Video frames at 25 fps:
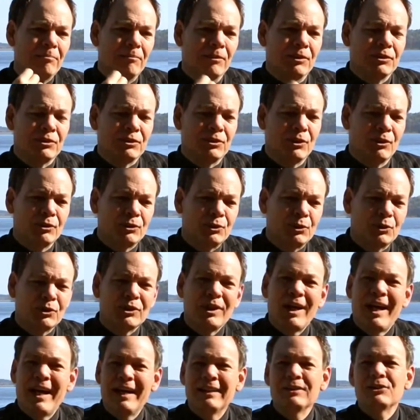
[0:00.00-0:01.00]
social
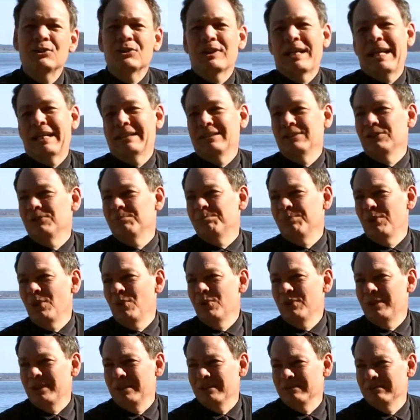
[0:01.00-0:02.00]
contract is
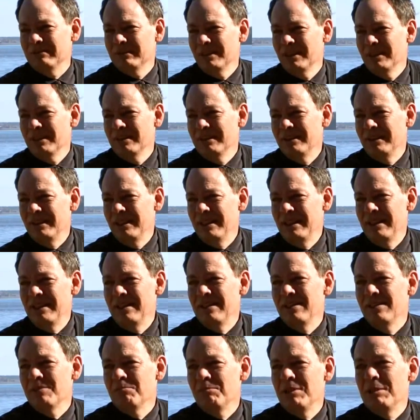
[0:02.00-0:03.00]
broken.
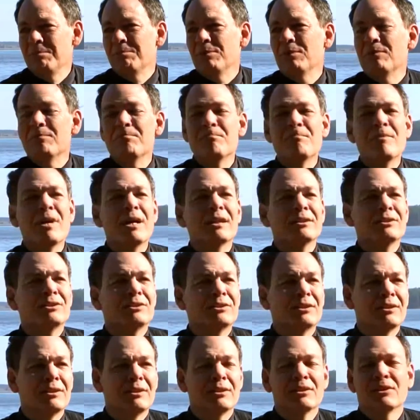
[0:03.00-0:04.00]
The people
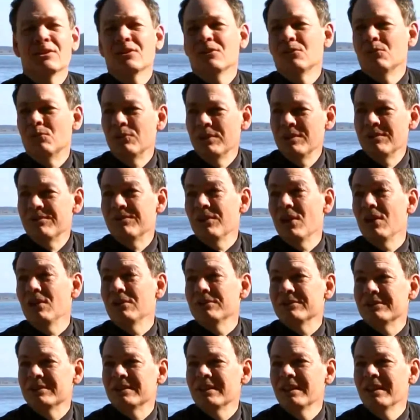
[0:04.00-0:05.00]
must
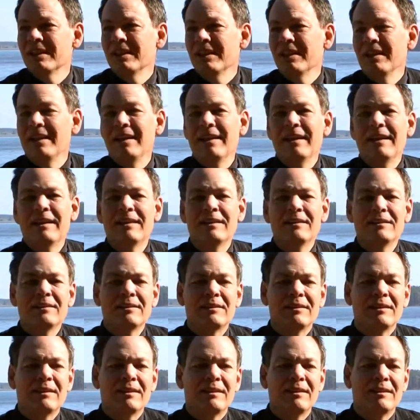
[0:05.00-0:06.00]
revolt.
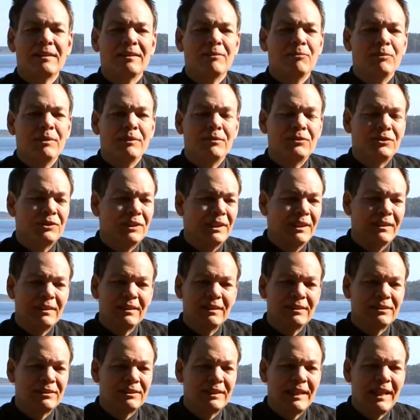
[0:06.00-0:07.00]
And we've seen
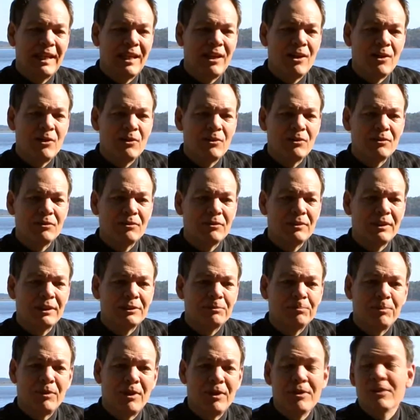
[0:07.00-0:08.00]
this now
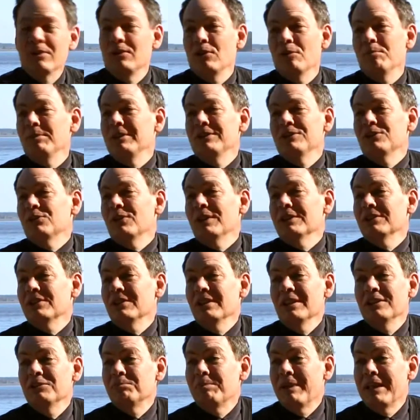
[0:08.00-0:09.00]
as part of the global insurrection
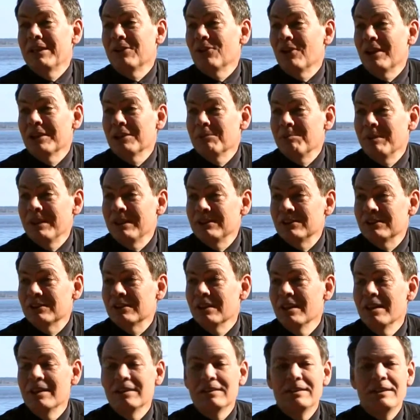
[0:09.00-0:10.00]
against banker occupation.
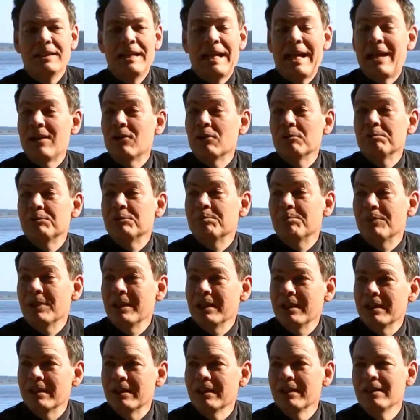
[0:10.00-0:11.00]
The Arab
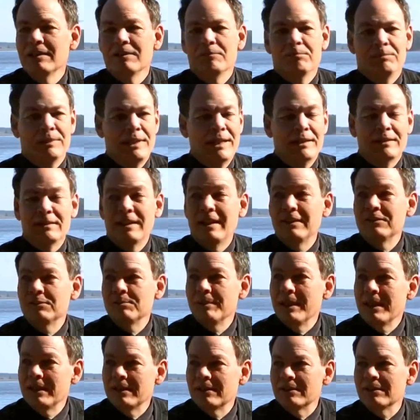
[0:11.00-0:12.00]
Spring, Black Lives
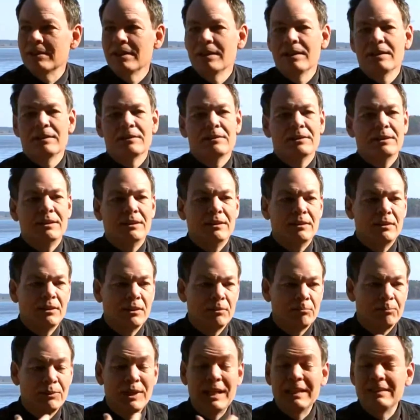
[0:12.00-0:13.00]
Matter, the
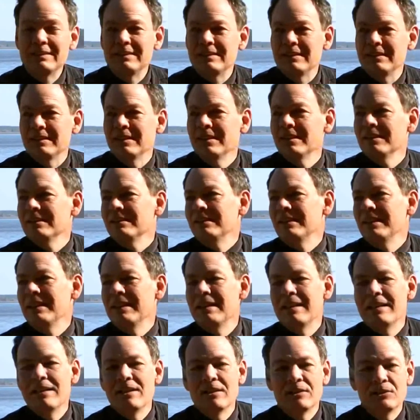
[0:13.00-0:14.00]
Brexit,
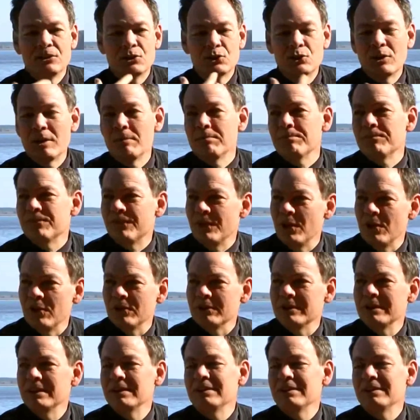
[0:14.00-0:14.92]
the Trump vote.